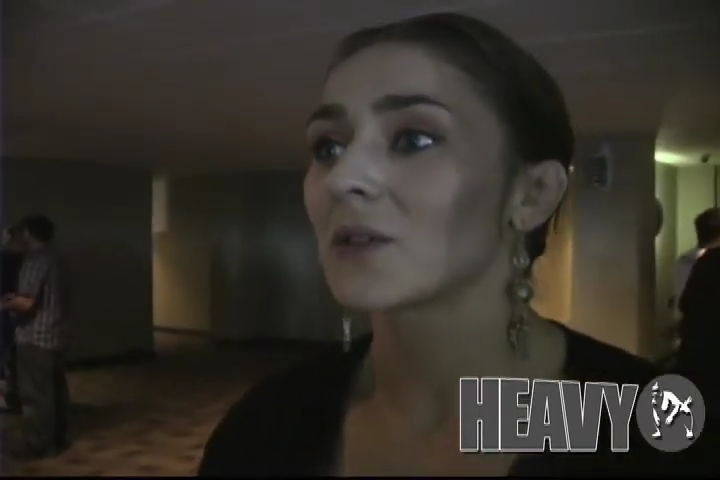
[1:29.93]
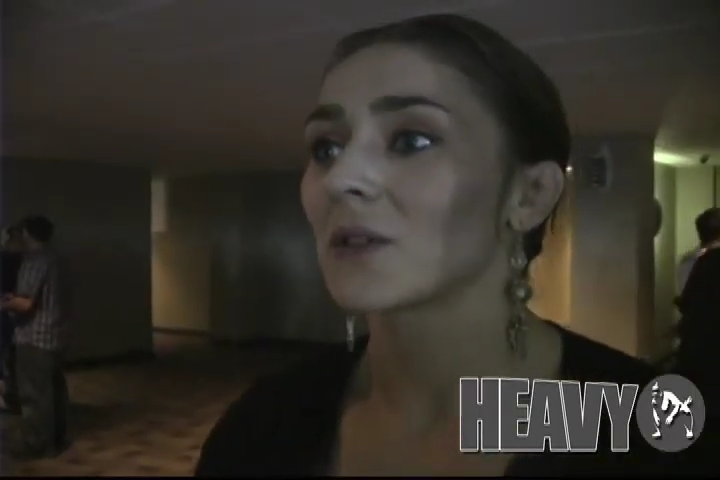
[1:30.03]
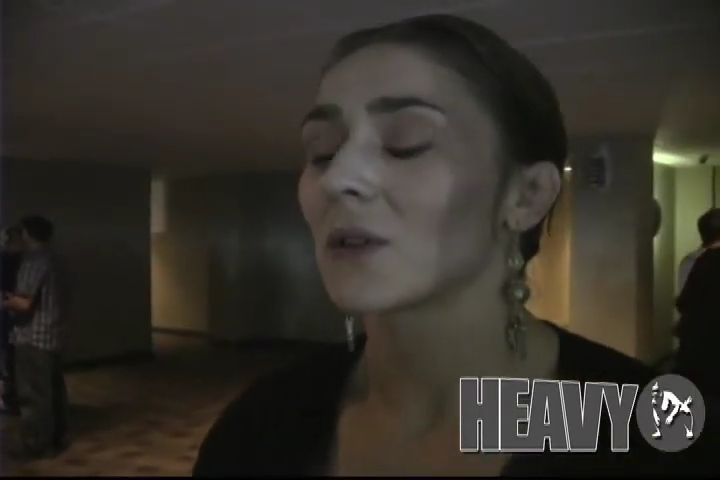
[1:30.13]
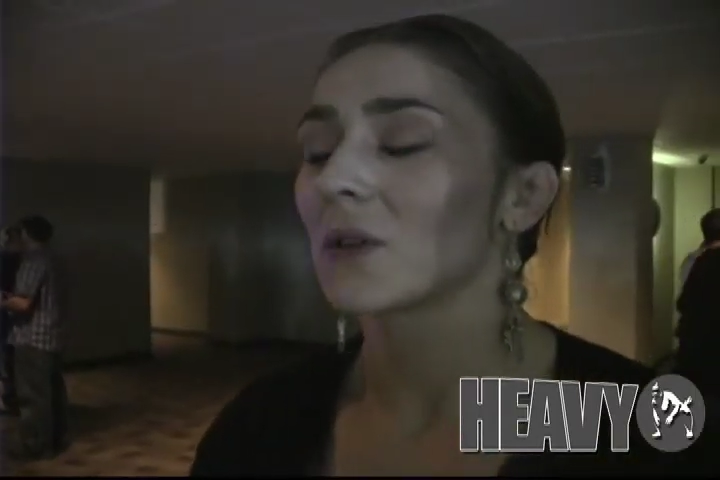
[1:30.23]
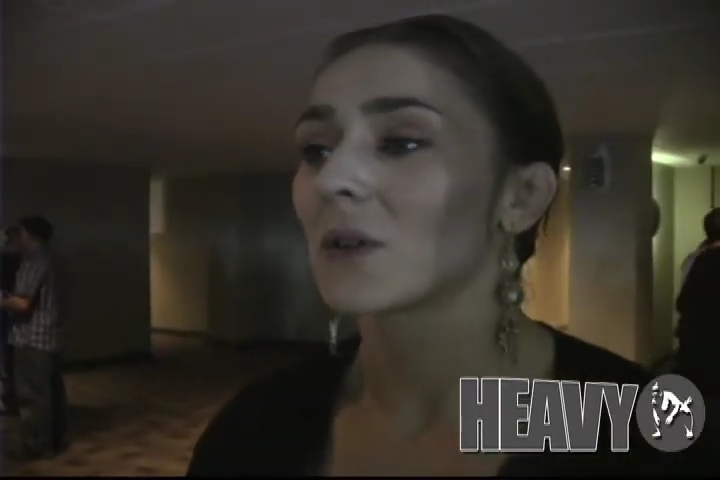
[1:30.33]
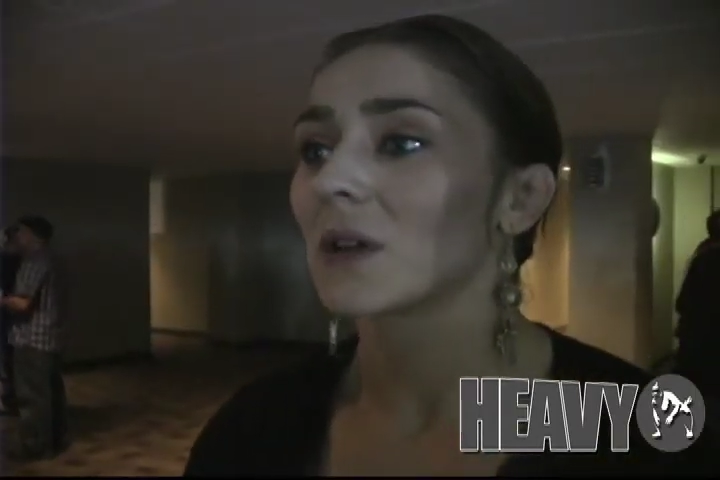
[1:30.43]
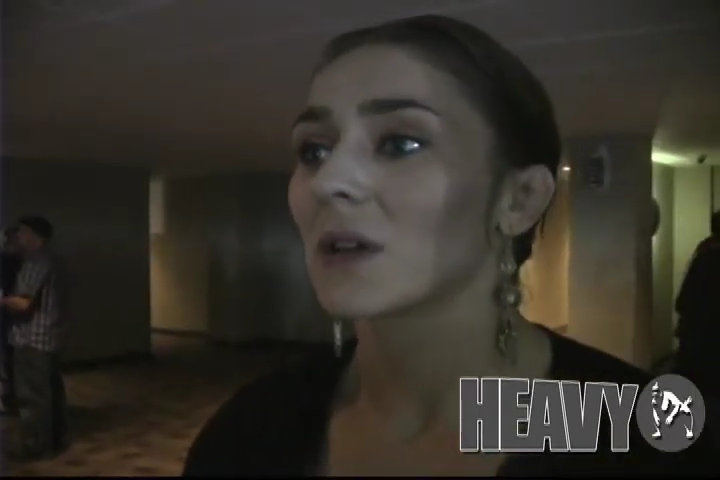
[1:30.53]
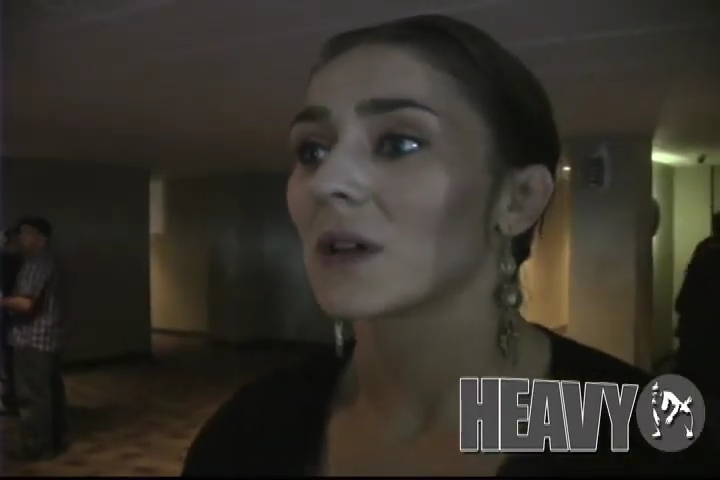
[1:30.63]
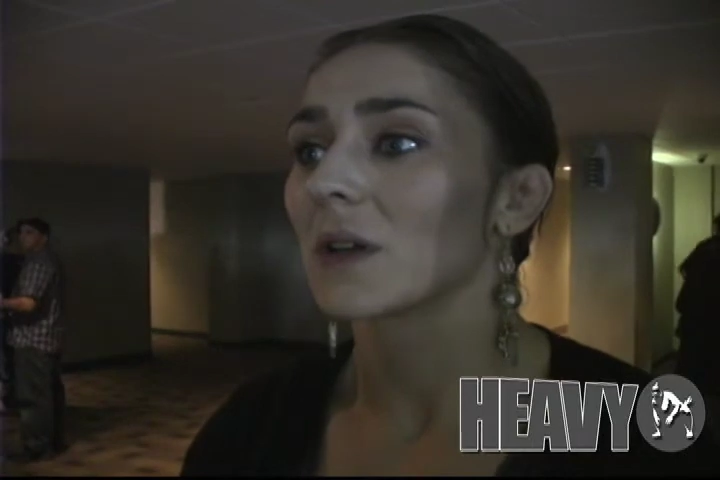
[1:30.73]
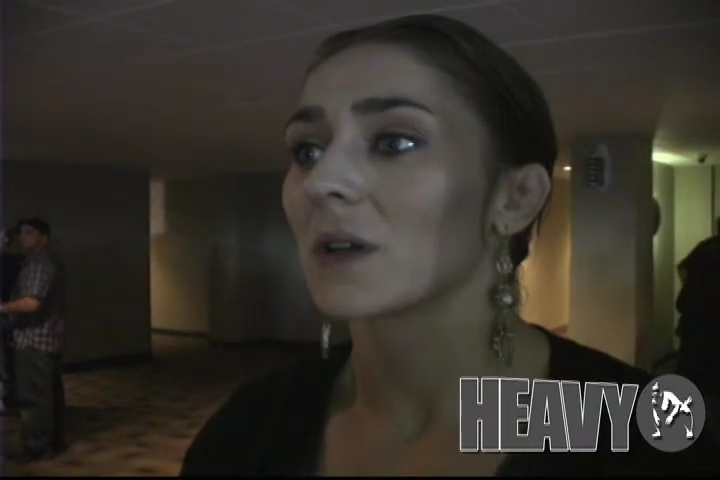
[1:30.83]
so
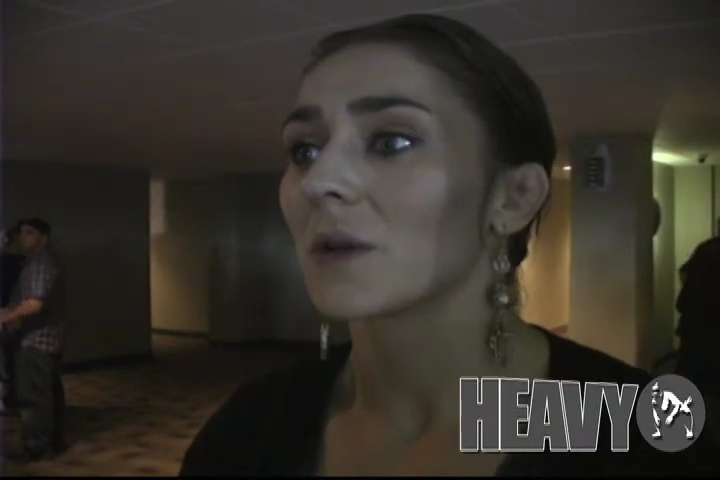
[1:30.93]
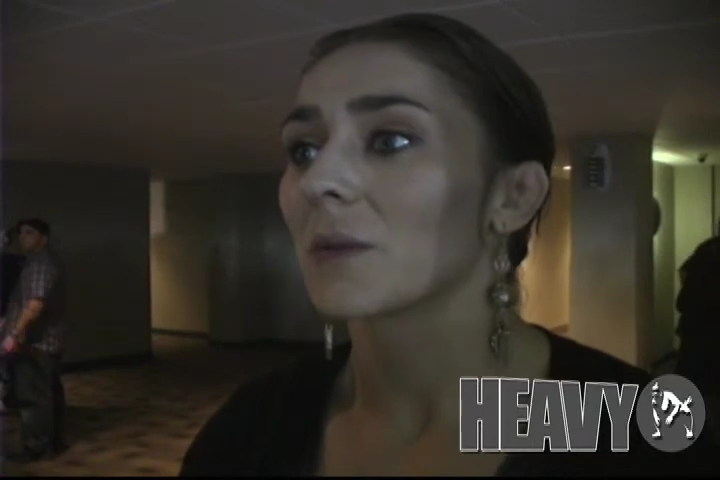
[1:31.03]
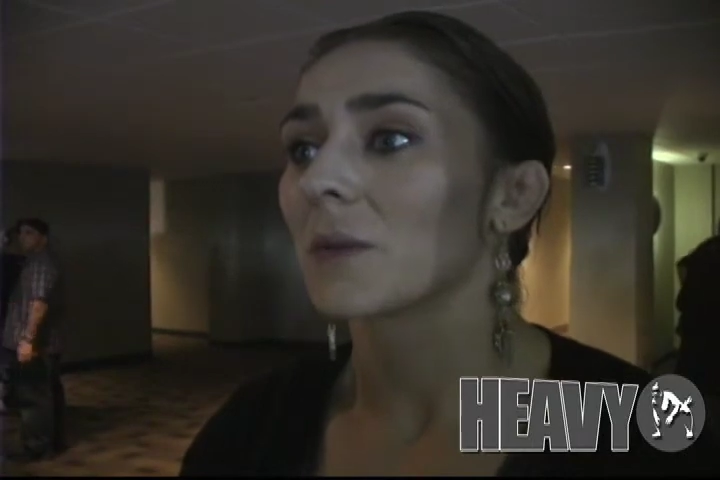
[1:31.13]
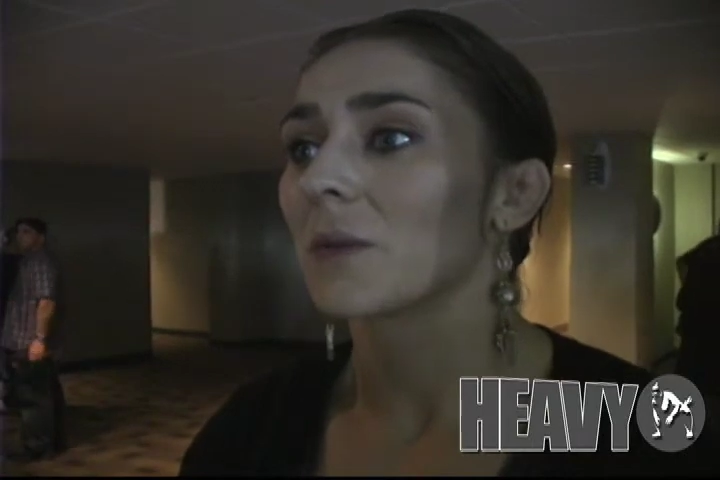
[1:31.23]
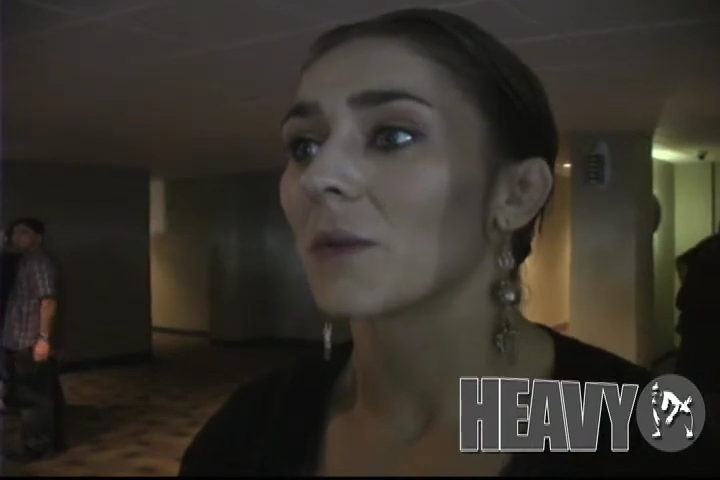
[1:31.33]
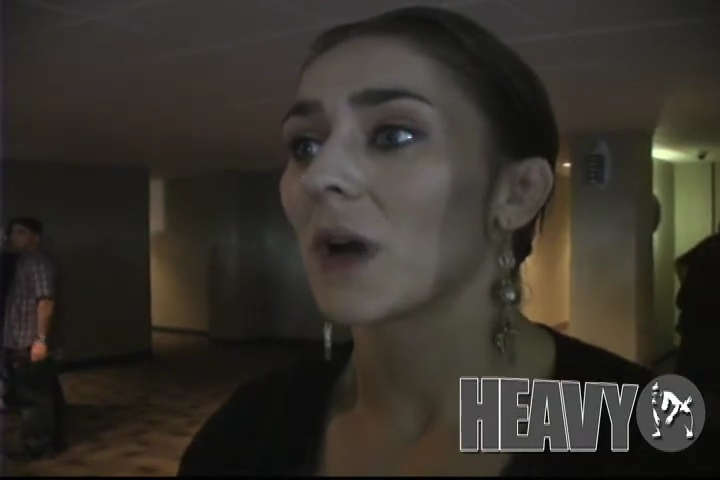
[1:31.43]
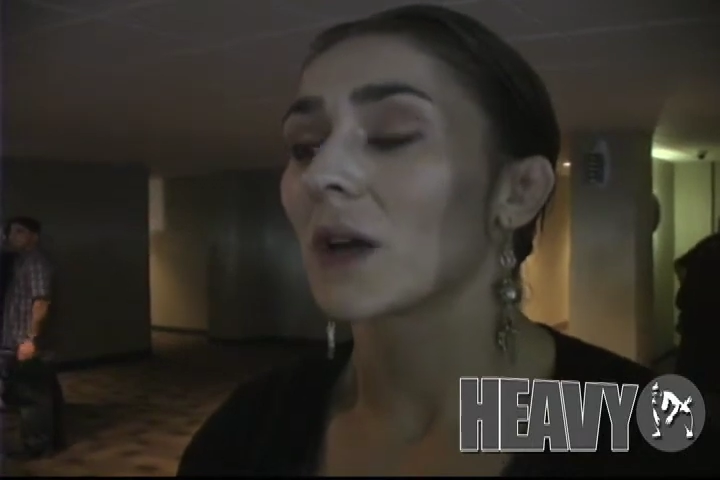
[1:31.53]
uh, um,